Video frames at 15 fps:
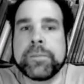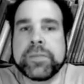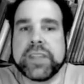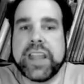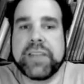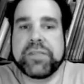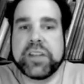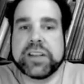
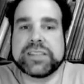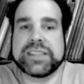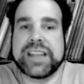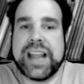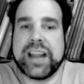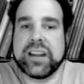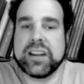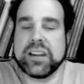if there is an
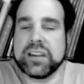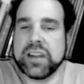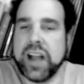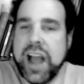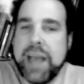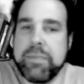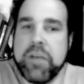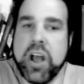error,
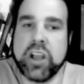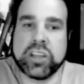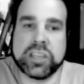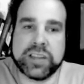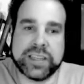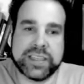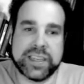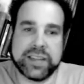I'm not going
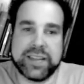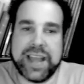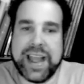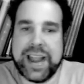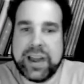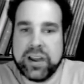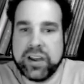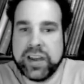to let it, that
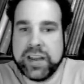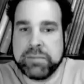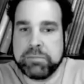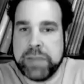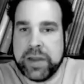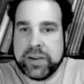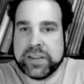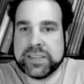error
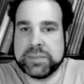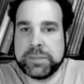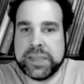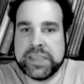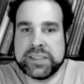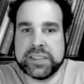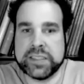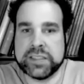embarrass
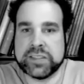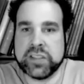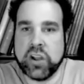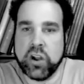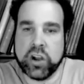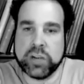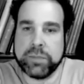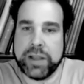me to
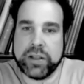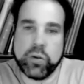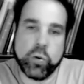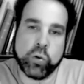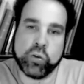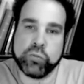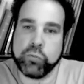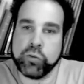discard my
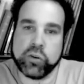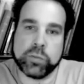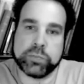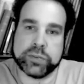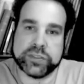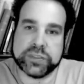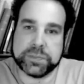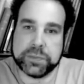core moral
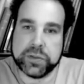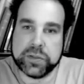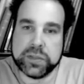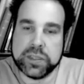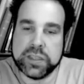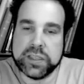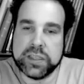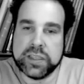principle.
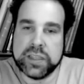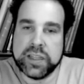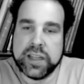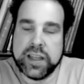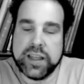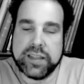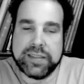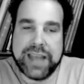
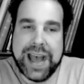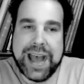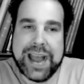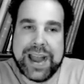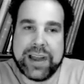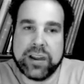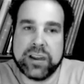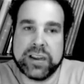
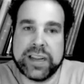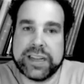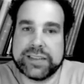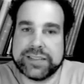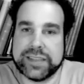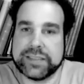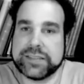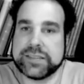That error
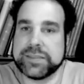exists